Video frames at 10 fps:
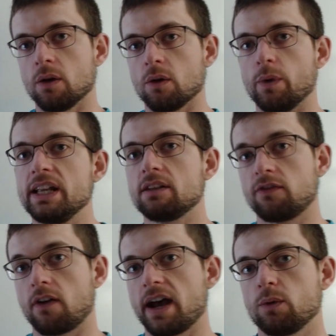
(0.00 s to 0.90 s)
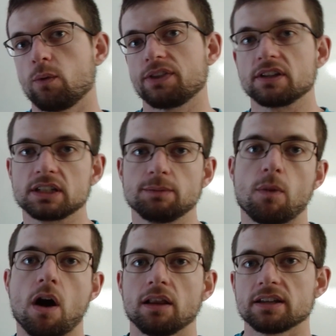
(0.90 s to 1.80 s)
we need to find what the
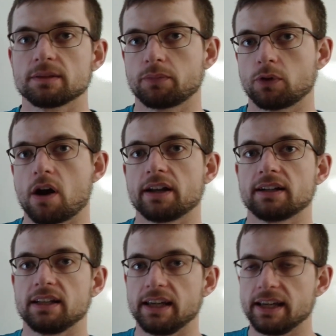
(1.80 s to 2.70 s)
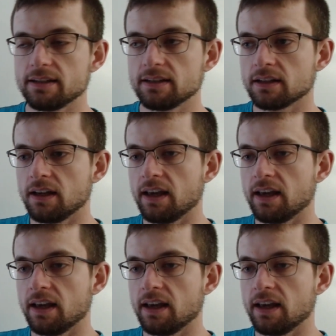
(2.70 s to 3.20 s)
smallest product is.